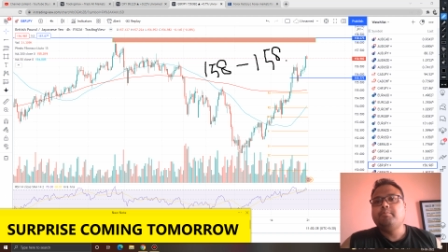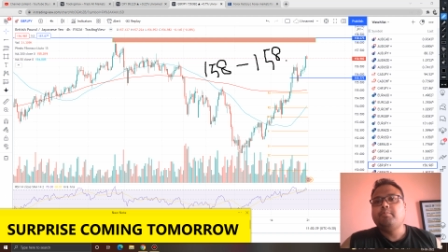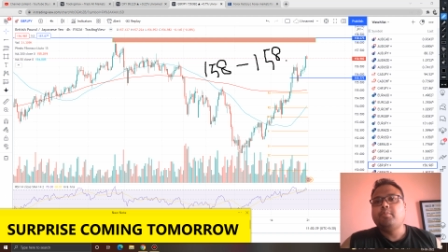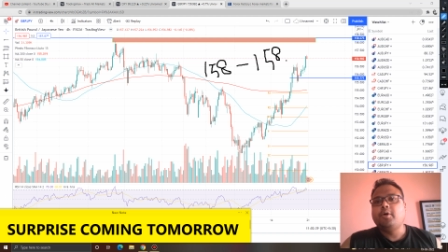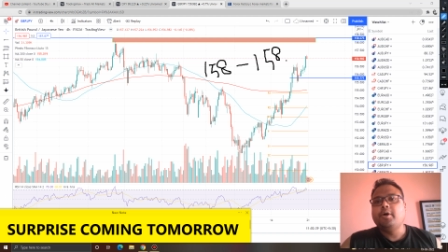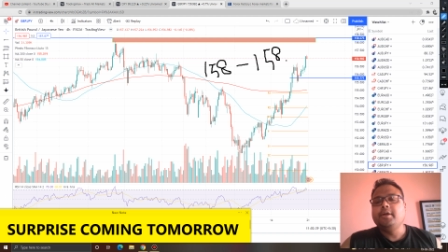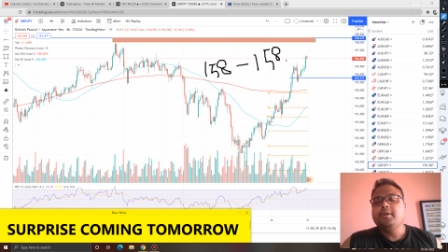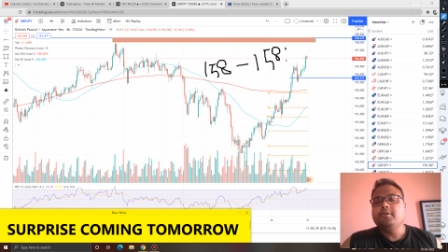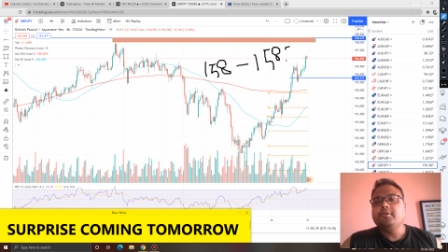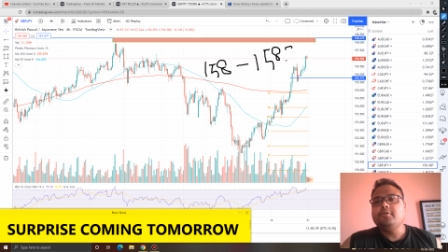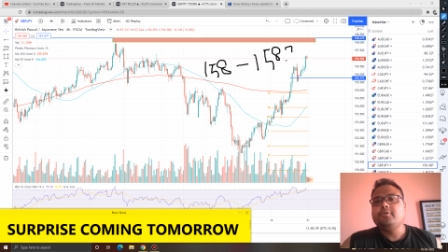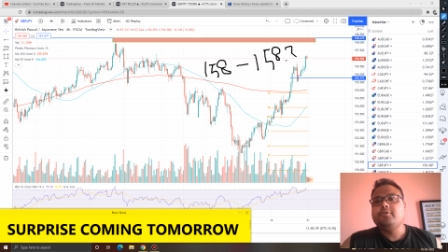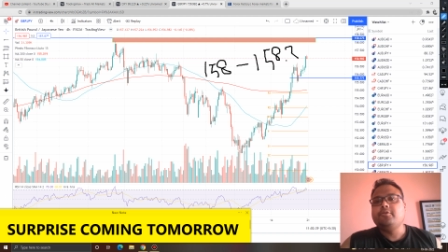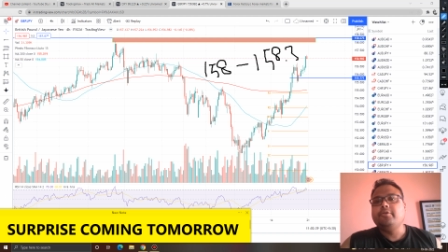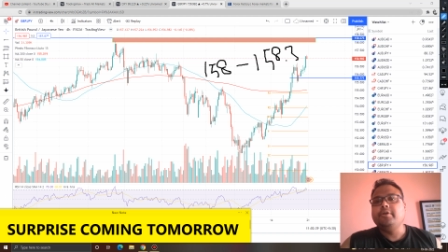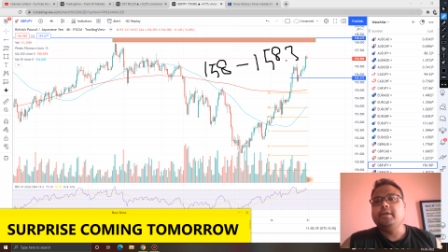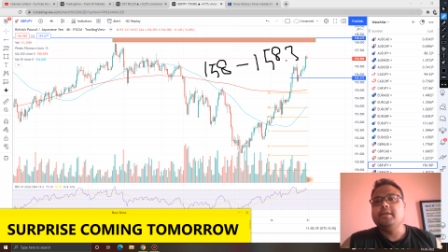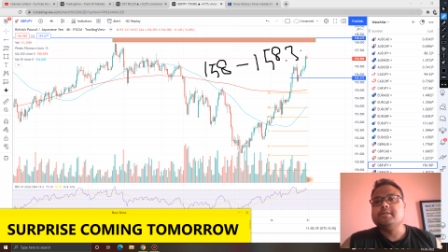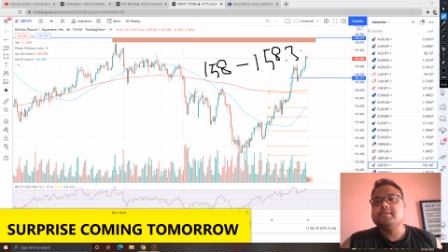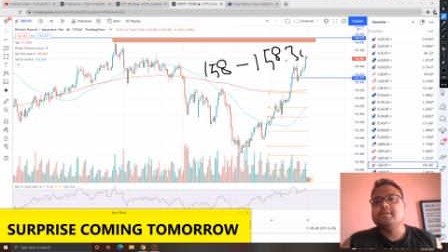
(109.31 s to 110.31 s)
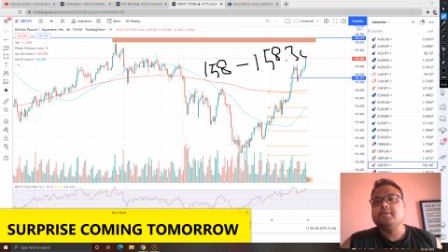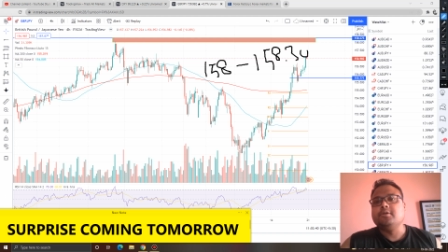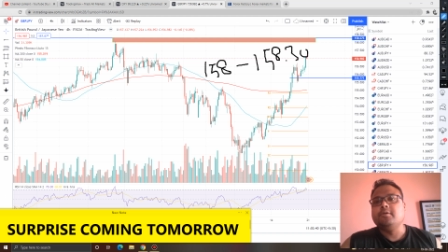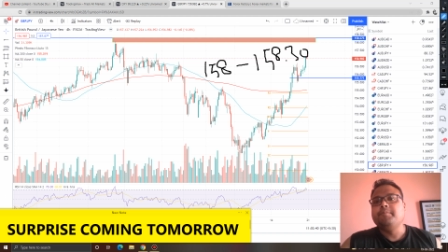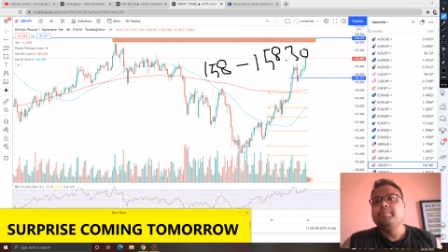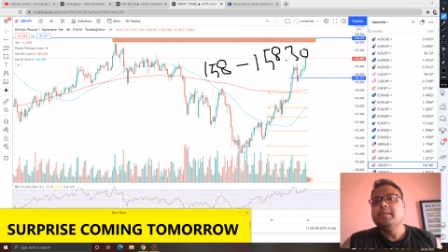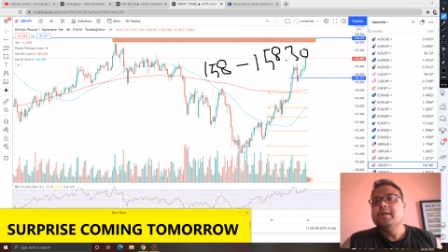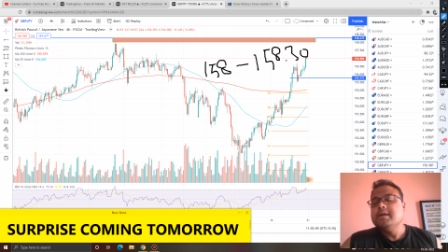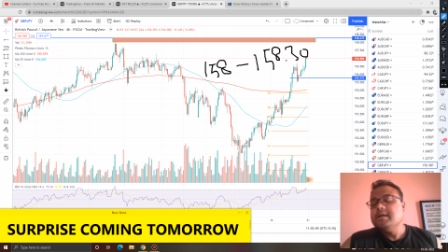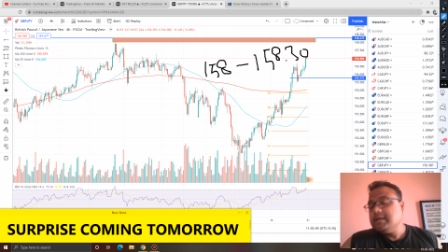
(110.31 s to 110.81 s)
this
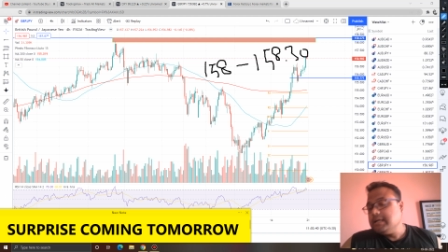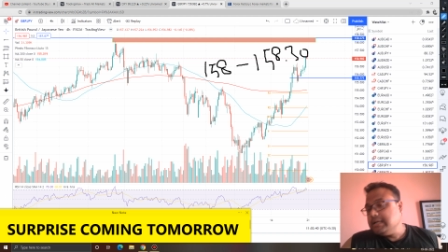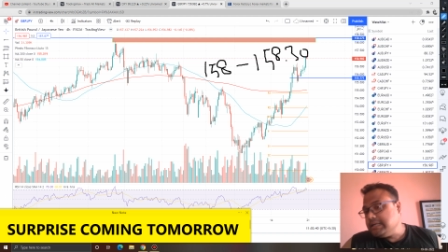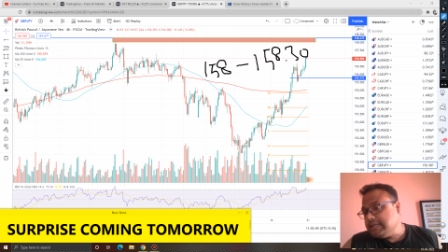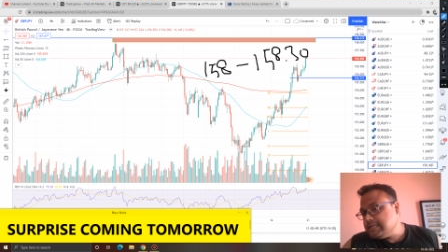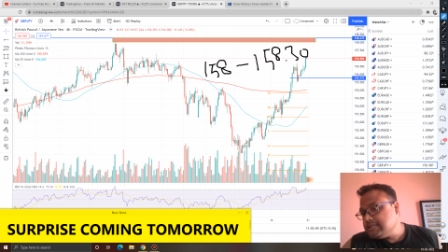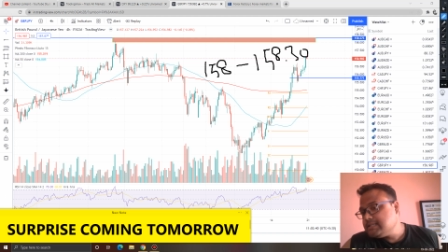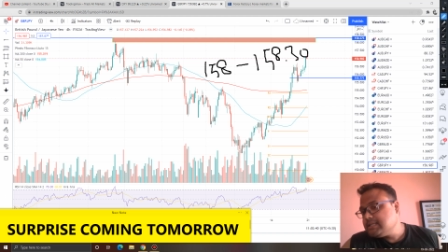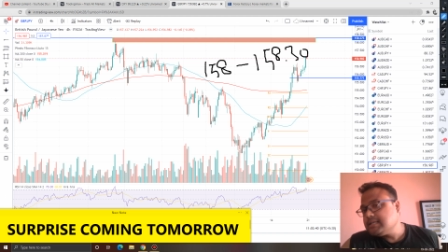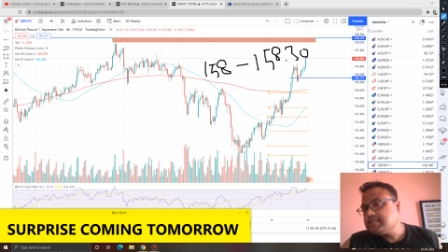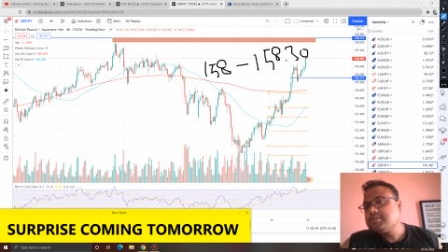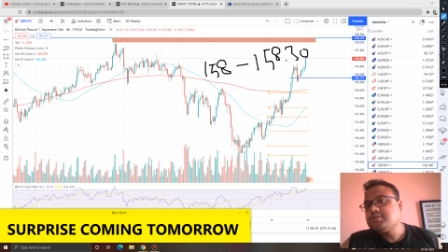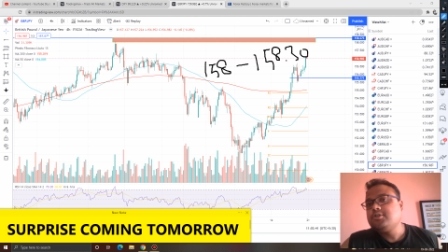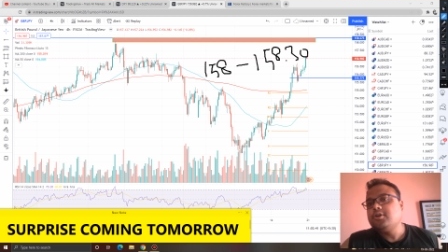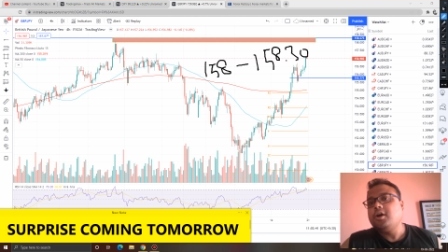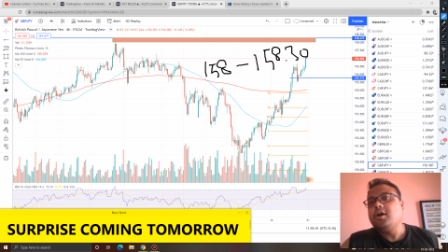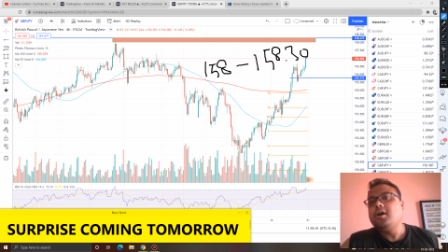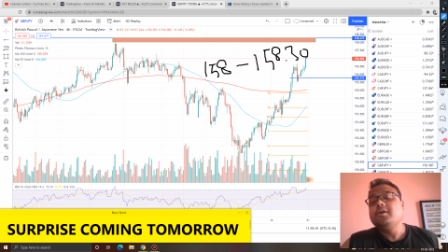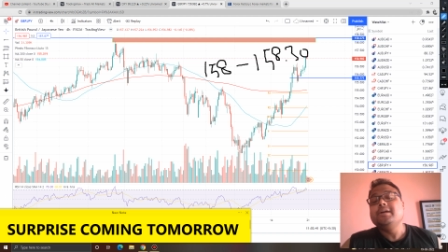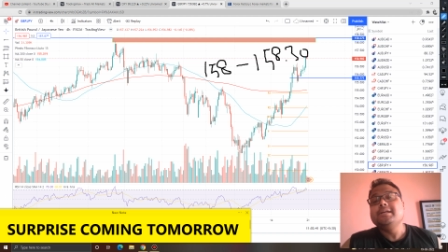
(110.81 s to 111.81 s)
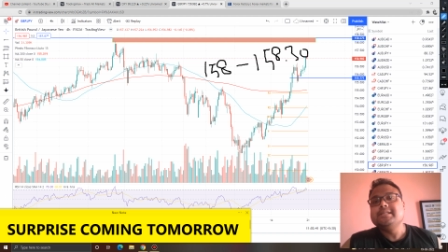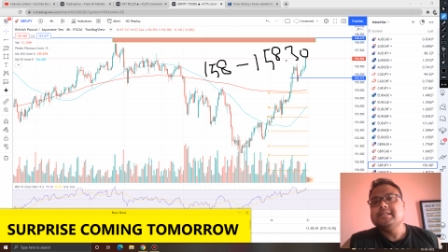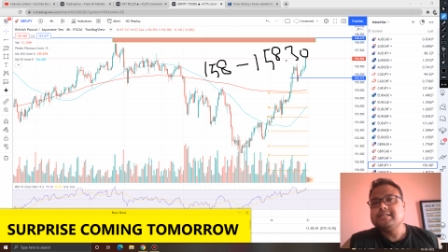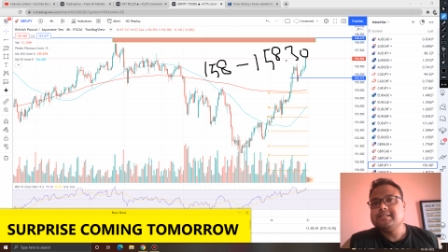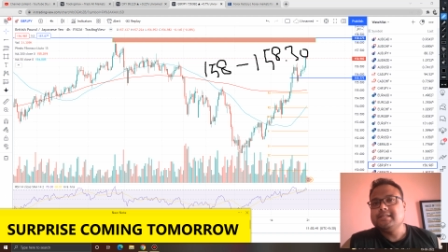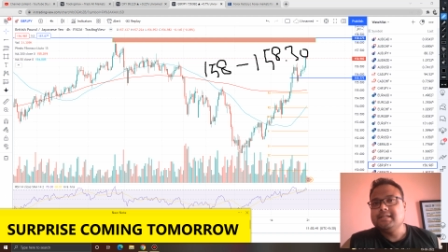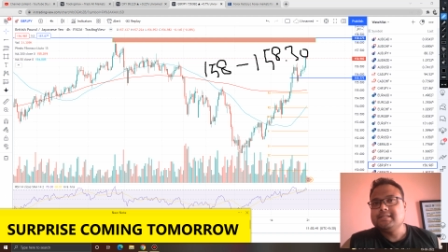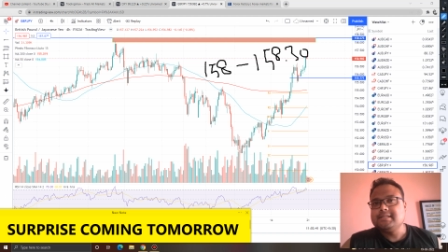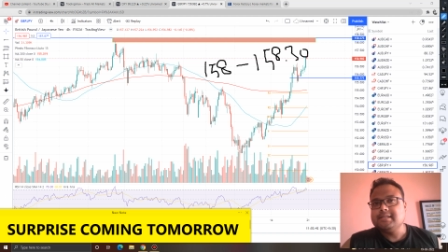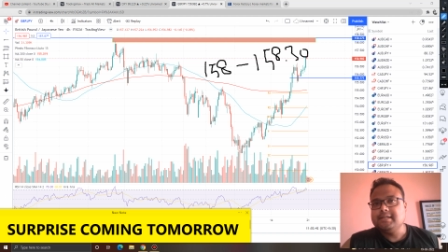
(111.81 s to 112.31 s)
is a strong
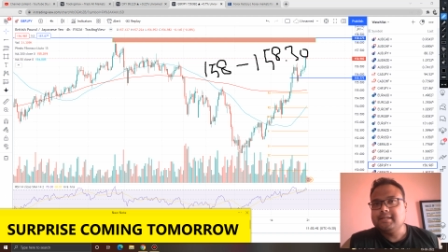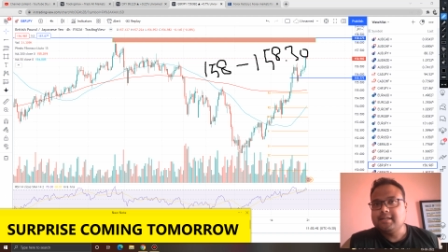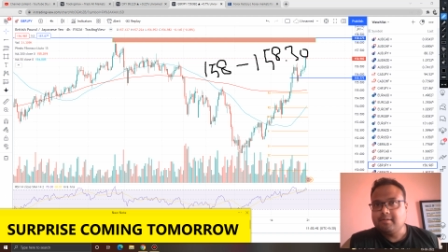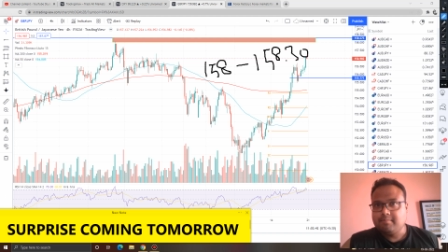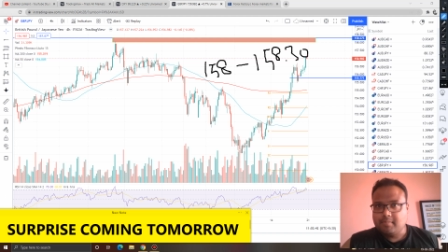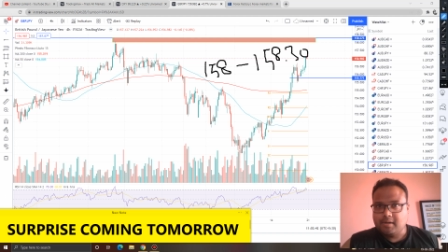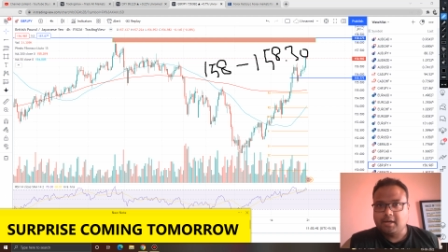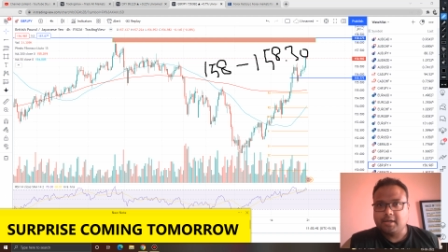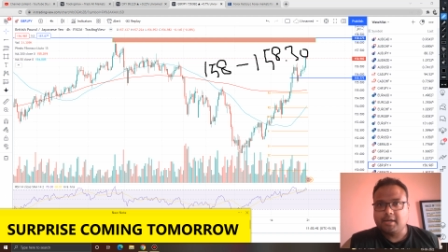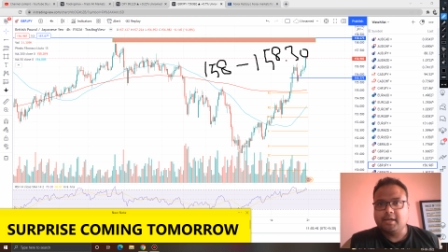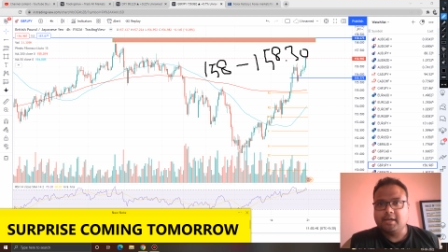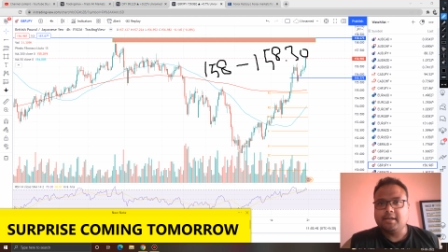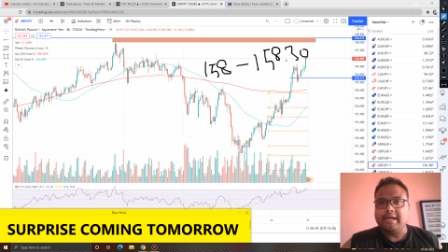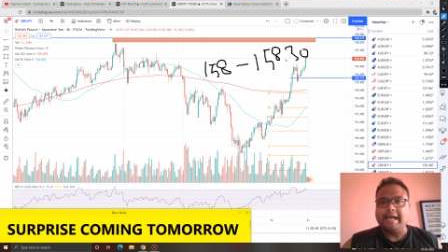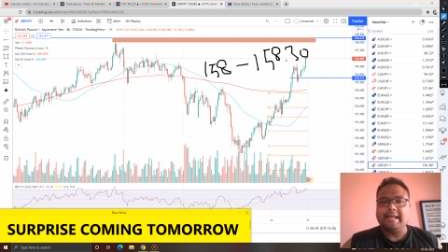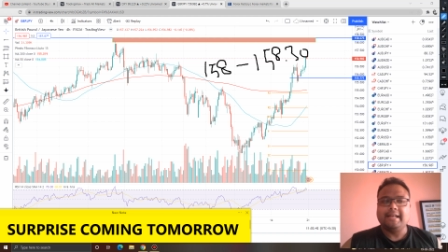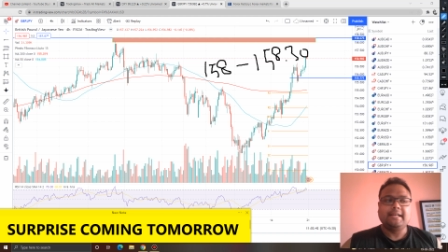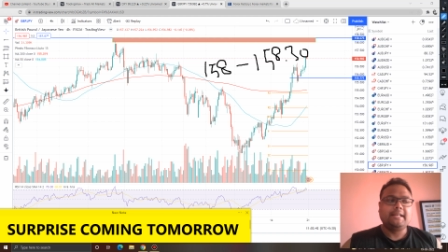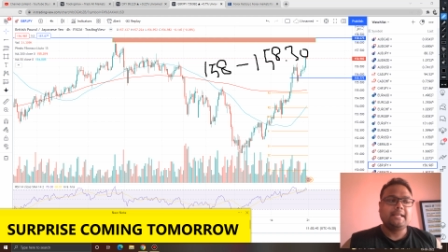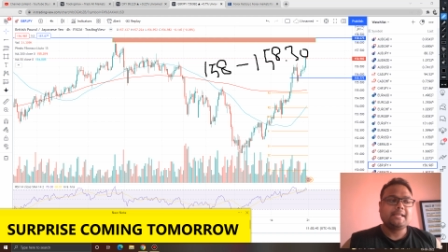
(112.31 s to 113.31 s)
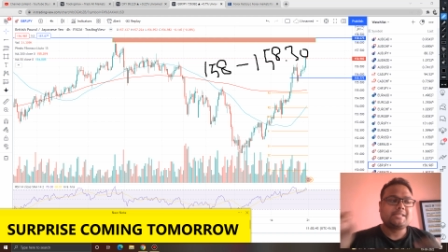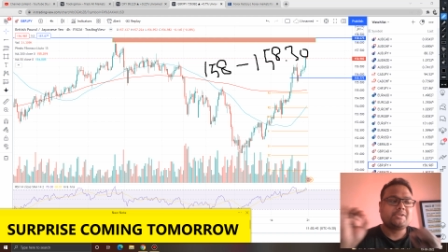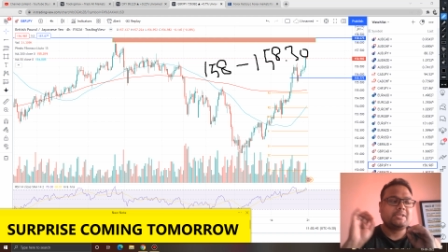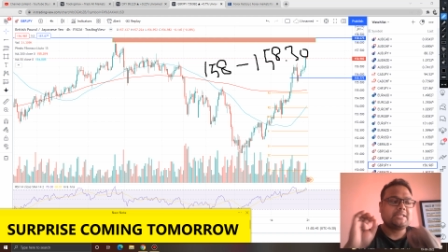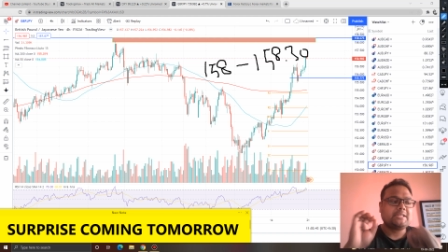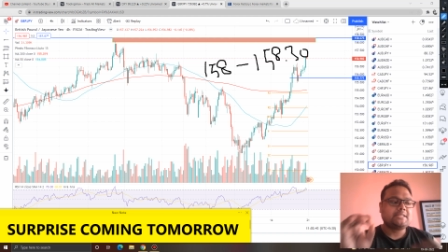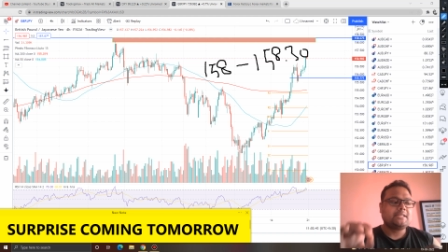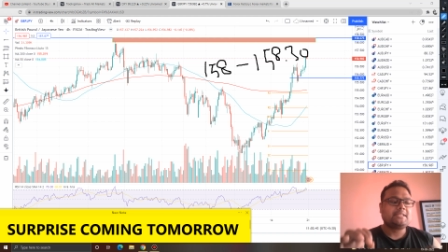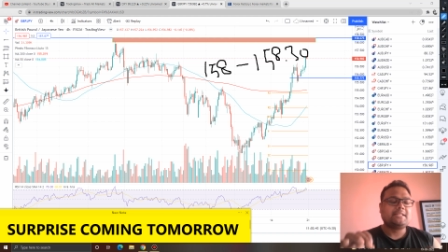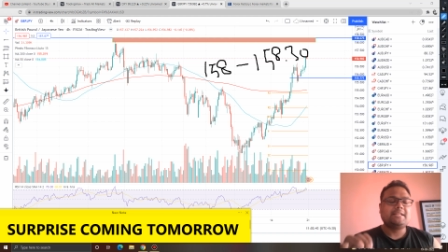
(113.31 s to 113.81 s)
resistance in the market, and this
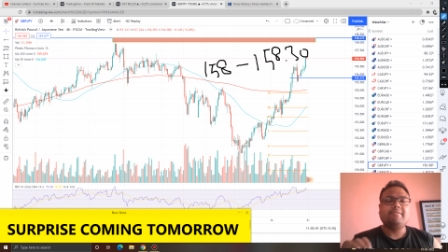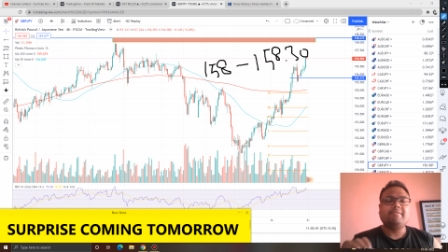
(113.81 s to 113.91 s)
resistance